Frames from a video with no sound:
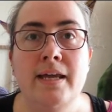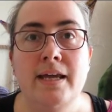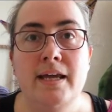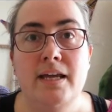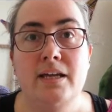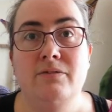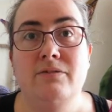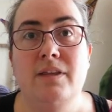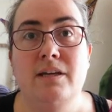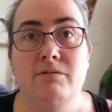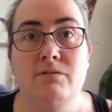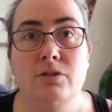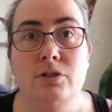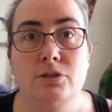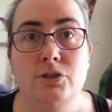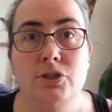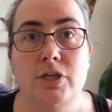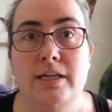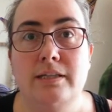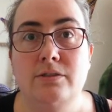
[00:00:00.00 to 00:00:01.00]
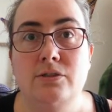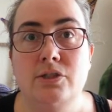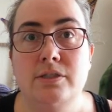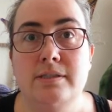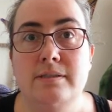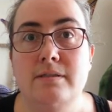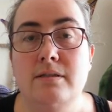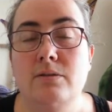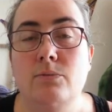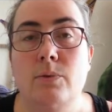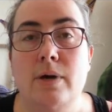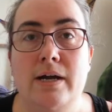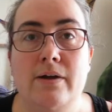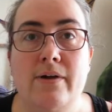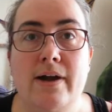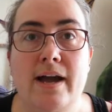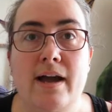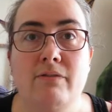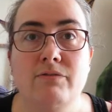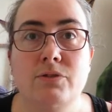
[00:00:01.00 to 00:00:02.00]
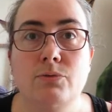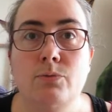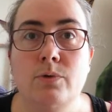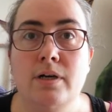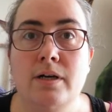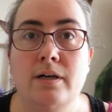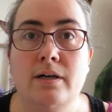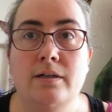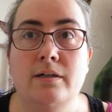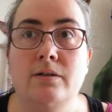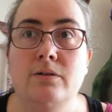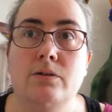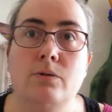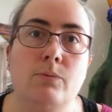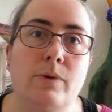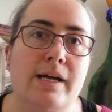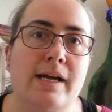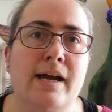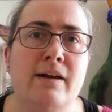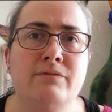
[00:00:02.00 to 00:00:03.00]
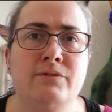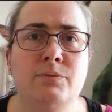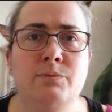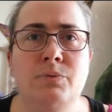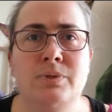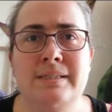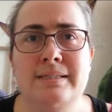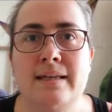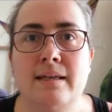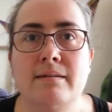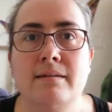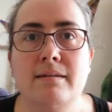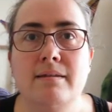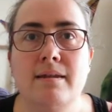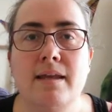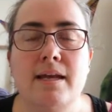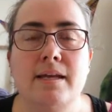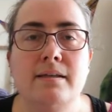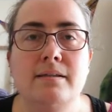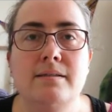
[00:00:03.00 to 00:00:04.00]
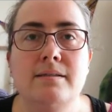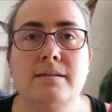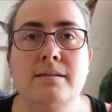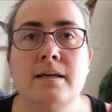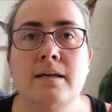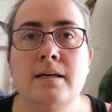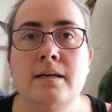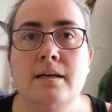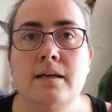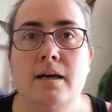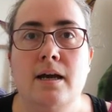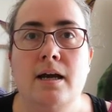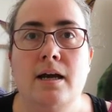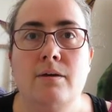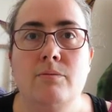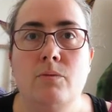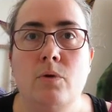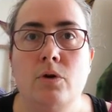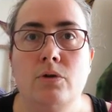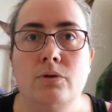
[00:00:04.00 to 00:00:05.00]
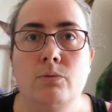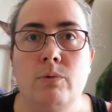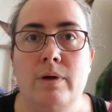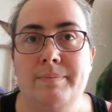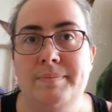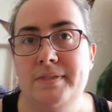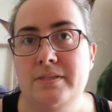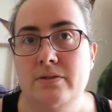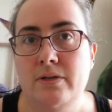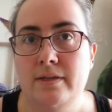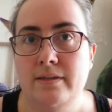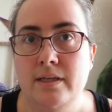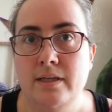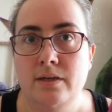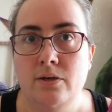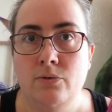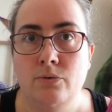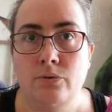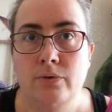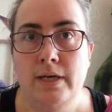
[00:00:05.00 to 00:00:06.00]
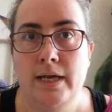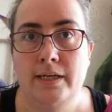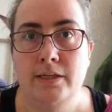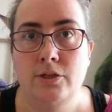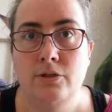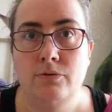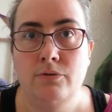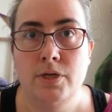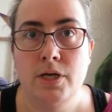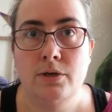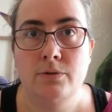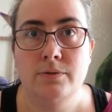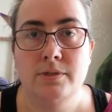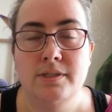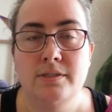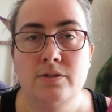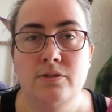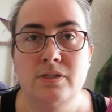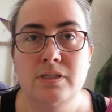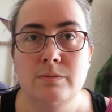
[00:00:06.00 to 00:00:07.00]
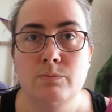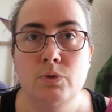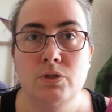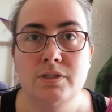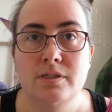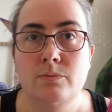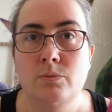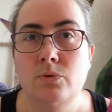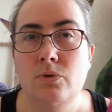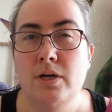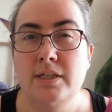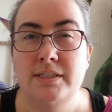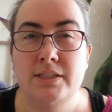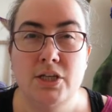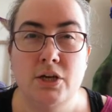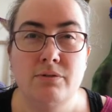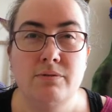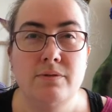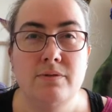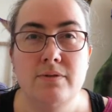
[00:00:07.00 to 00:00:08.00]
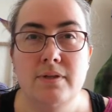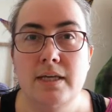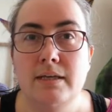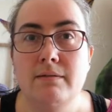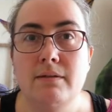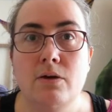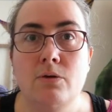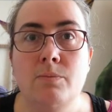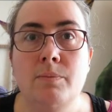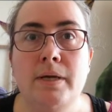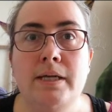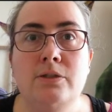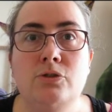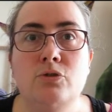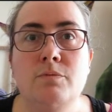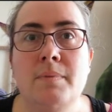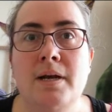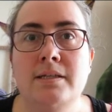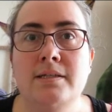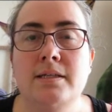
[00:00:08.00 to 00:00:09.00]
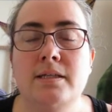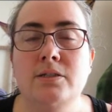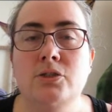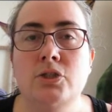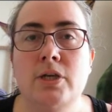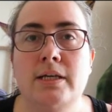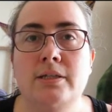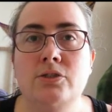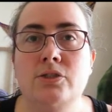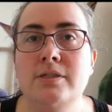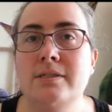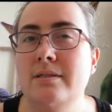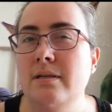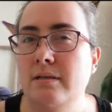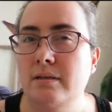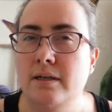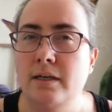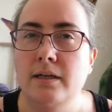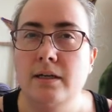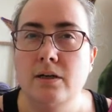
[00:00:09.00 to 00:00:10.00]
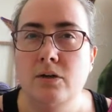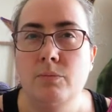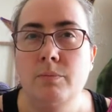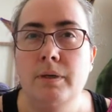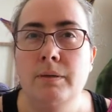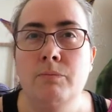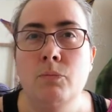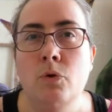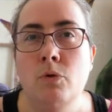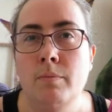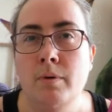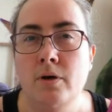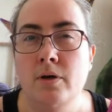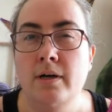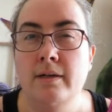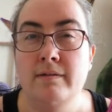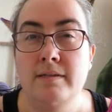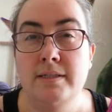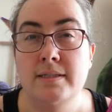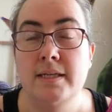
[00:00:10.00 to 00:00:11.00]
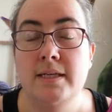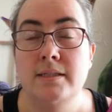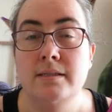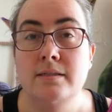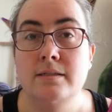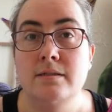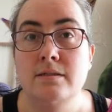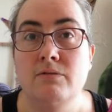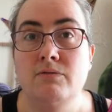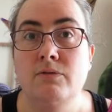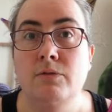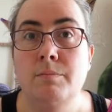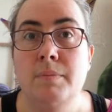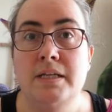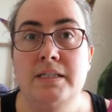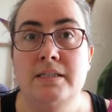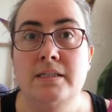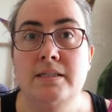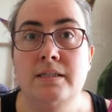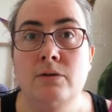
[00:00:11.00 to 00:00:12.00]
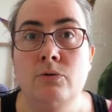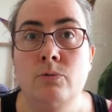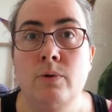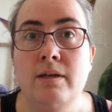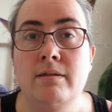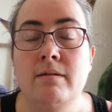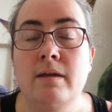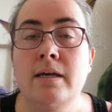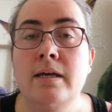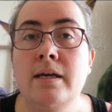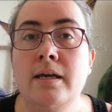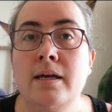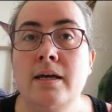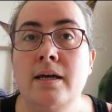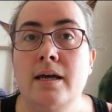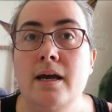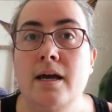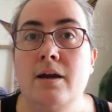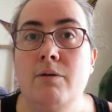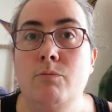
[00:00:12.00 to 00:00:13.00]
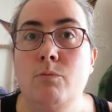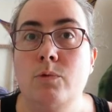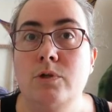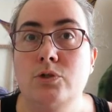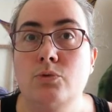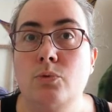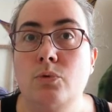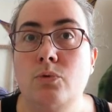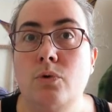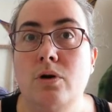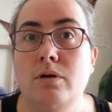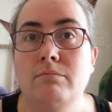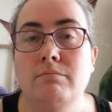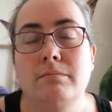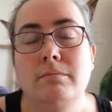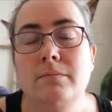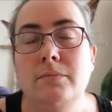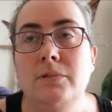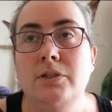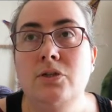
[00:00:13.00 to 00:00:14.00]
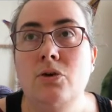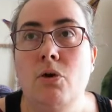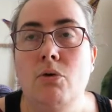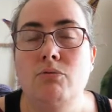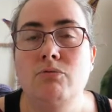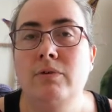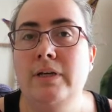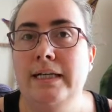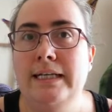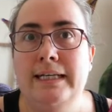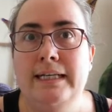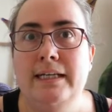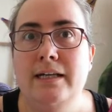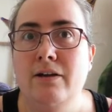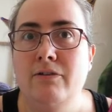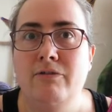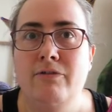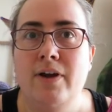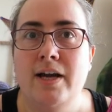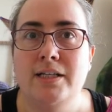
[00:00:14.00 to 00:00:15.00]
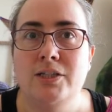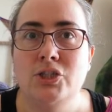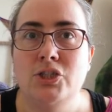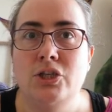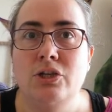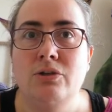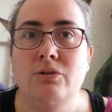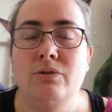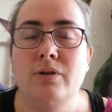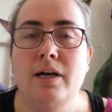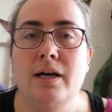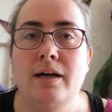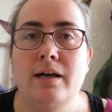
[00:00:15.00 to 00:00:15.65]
if there are changes to the way I have to work or the way I have to present things on the website, then I'll let you know as soon as possible. I don't think there'll be dramatic changes. I think it'll be more behind the scenes stuff for me to deal with, which will not really affect you.